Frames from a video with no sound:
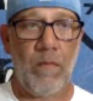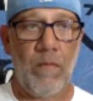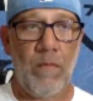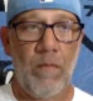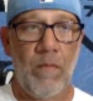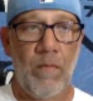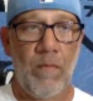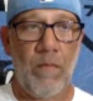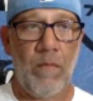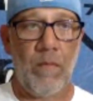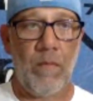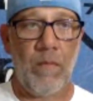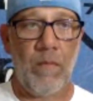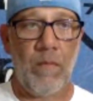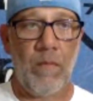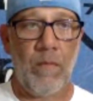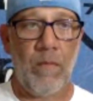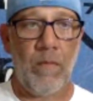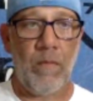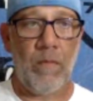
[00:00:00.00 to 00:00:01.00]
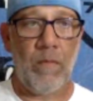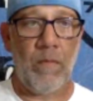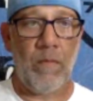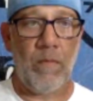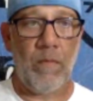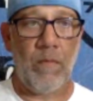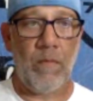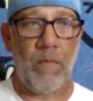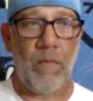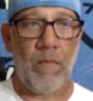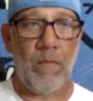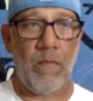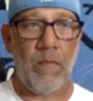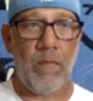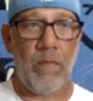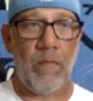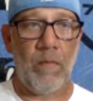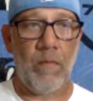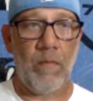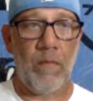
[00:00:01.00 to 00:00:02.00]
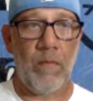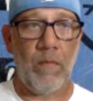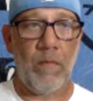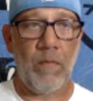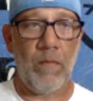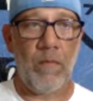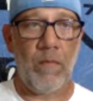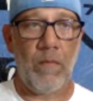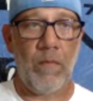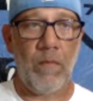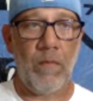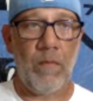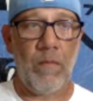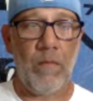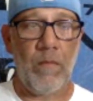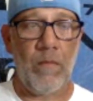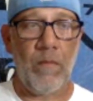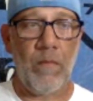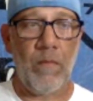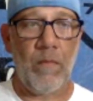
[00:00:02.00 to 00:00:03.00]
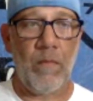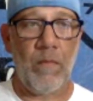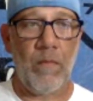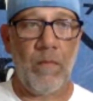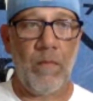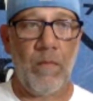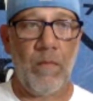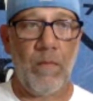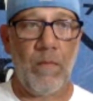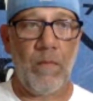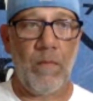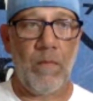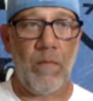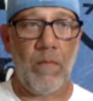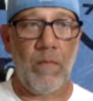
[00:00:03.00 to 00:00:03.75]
This person isn't speaking.